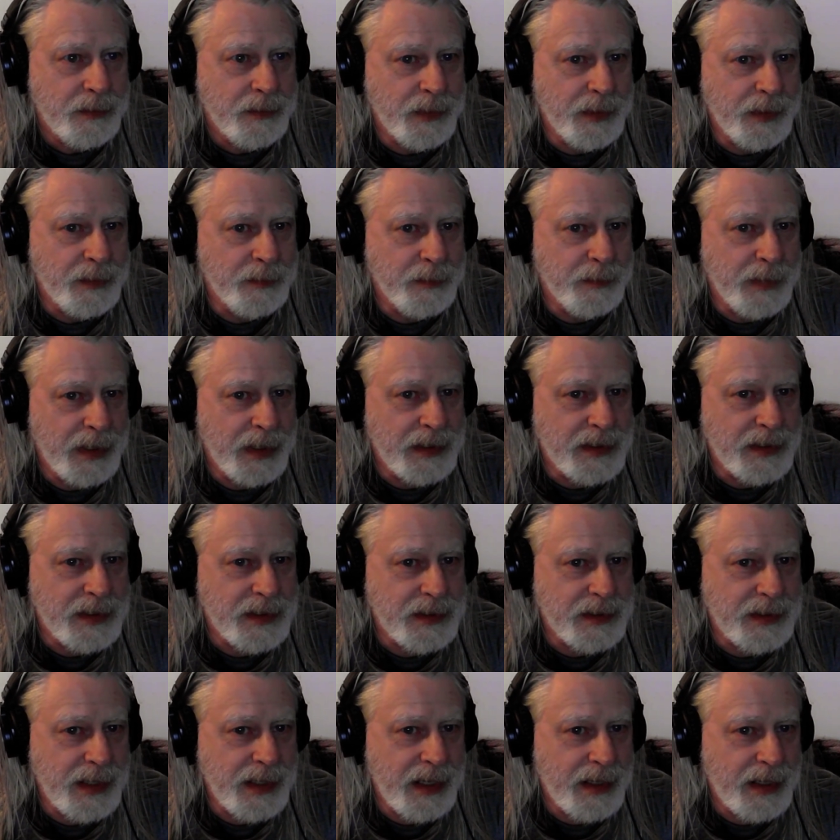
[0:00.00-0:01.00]
written by
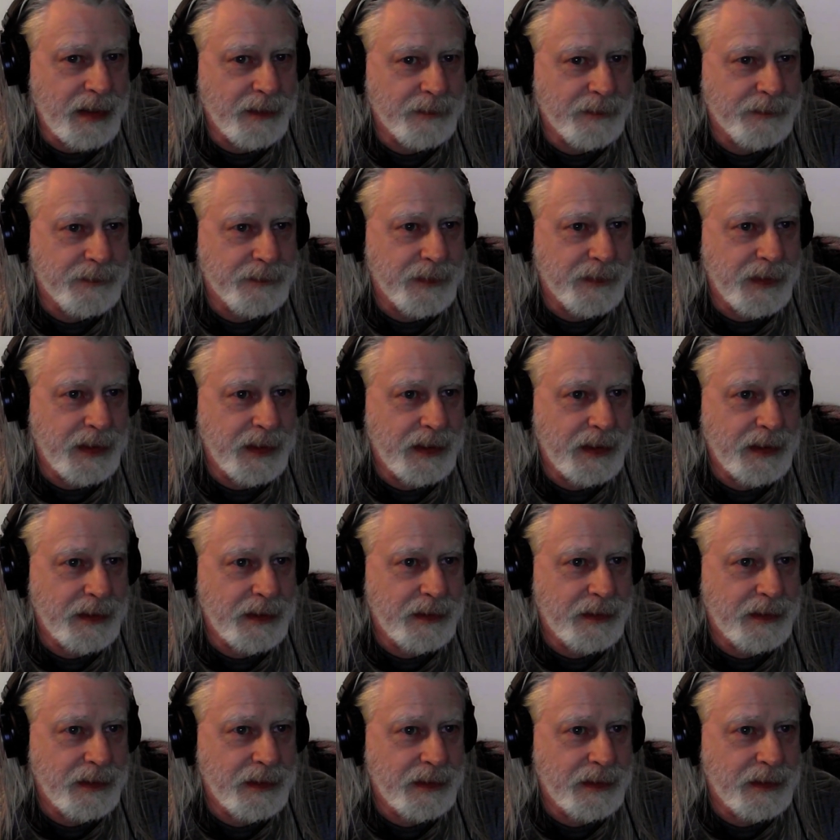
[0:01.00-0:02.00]
staff
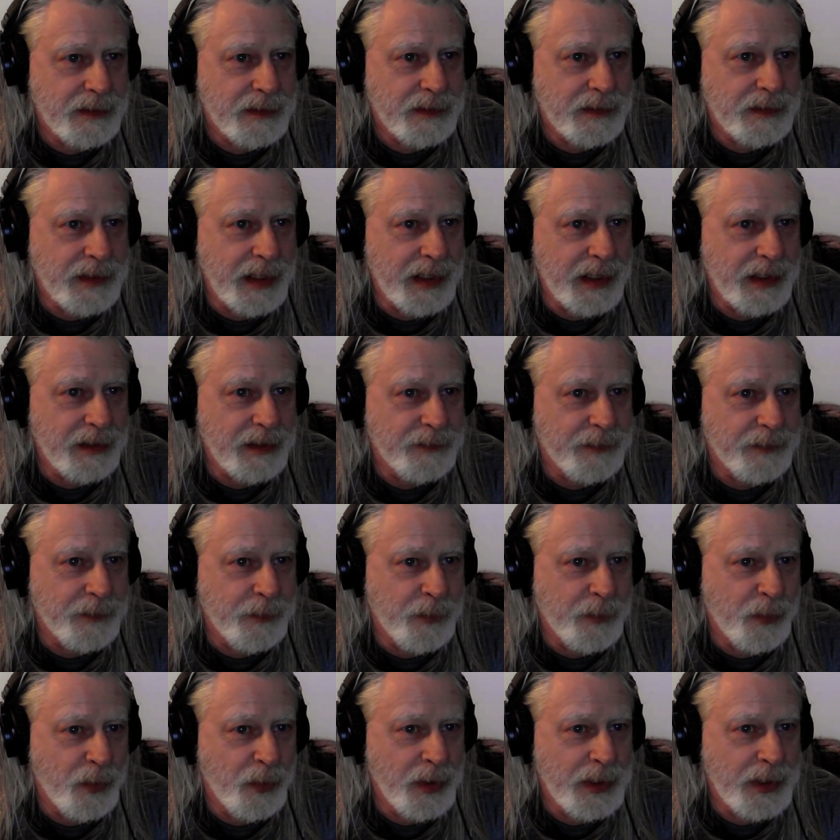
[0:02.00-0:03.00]
and taken
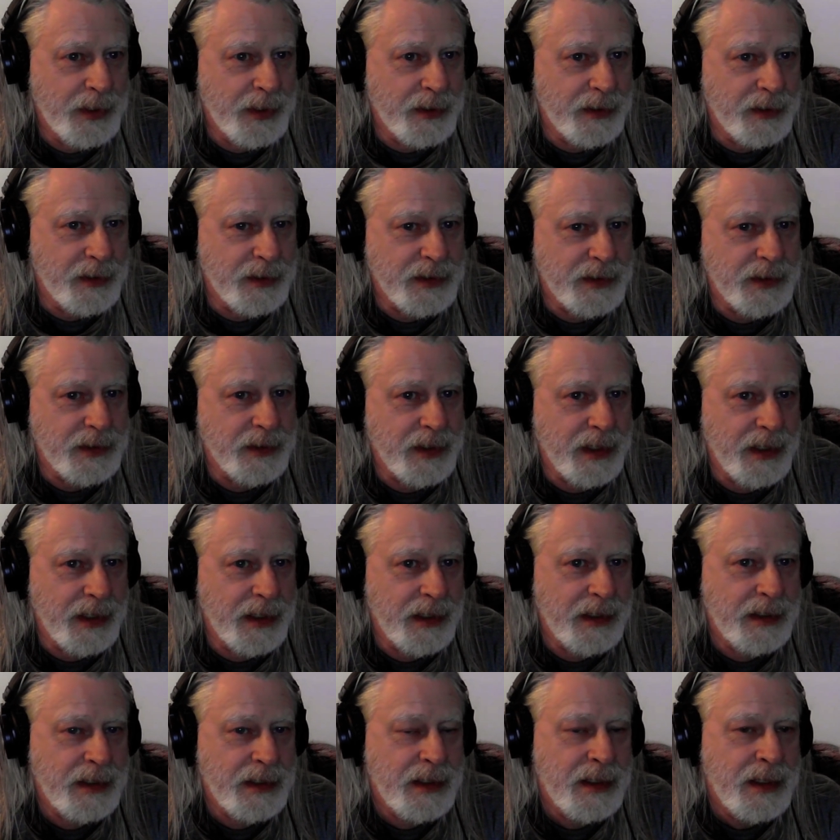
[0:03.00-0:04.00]
from Reuters.
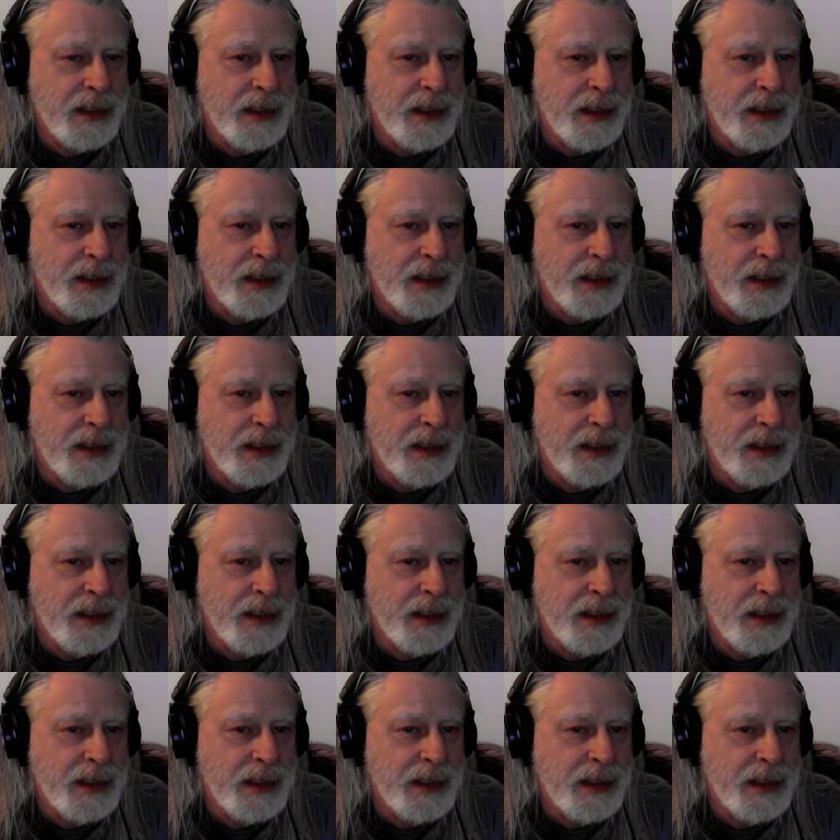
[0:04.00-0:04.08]
Okay.